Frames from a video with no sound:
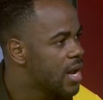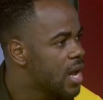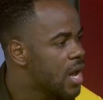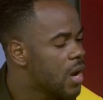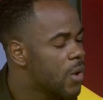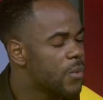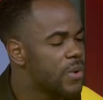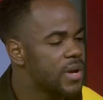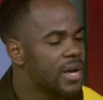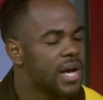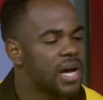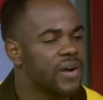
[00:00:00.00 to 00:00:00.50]

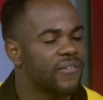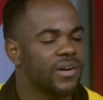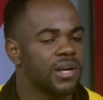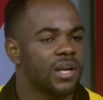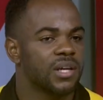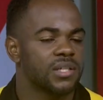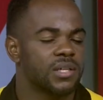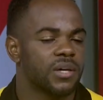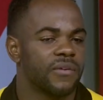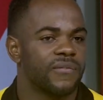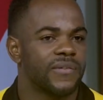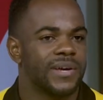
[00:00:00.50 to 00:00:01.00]
We have a
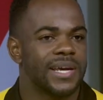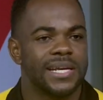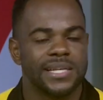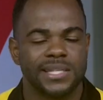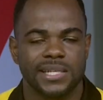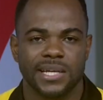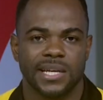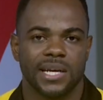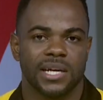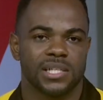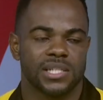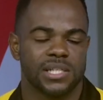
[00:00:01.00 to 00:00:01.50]
lot of
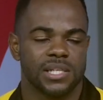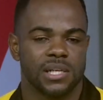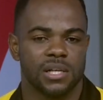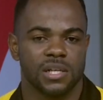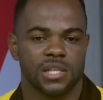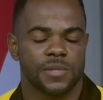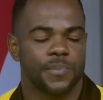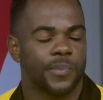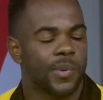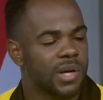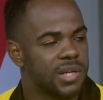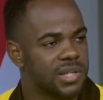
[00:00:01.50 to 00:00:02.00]
international
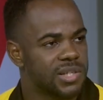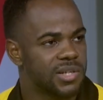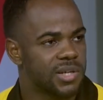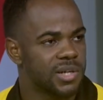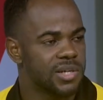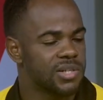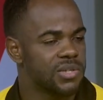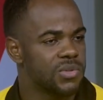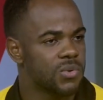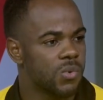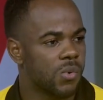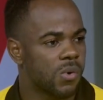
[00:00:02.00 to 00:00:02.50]

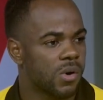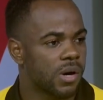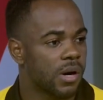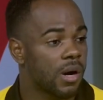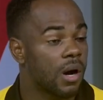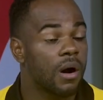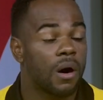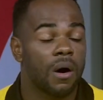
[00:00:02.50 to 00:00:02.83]
sponsors who are